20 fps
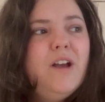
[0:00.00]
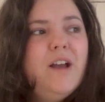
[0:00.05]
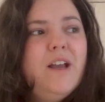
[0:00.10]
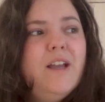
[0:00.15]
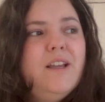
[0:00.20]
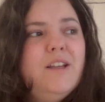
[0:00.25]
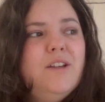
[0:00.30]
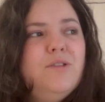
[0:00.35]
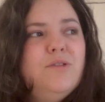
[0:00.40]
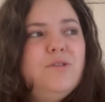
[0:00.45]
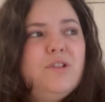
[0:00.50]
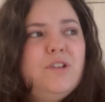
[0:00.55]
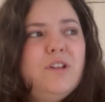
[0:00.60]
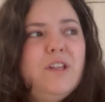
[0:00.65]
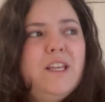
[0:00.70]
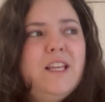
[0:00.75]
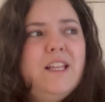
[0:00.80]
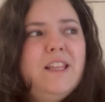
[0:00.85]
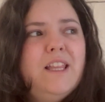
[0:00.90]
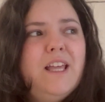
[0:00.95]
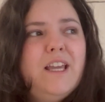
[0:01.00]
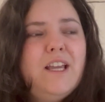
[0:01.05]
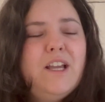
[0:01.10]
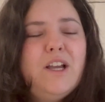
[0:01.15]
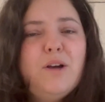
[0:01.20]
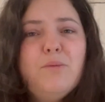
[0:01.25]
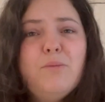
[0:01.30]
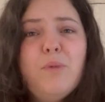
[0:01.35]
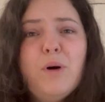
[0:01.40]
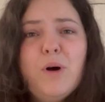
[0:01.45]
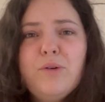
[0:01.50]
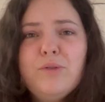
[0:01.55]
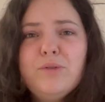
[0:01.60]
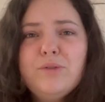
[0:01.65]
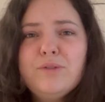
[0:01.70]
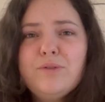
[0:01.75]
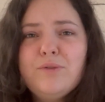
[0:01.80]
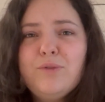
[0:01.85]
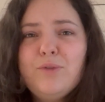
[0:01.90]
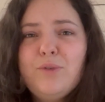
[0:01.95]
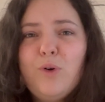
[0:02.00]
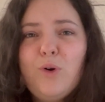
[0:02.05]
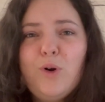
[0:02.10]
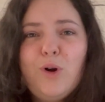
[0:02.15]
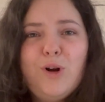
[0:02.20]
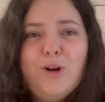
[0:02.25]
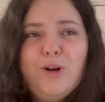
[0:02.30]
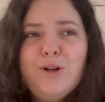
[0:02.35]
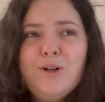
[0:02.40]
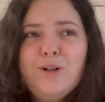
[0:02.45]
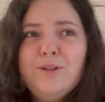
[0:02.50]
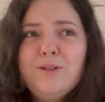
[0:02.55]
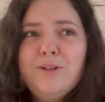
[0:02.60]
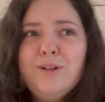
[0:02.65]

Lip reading: I usually like compose for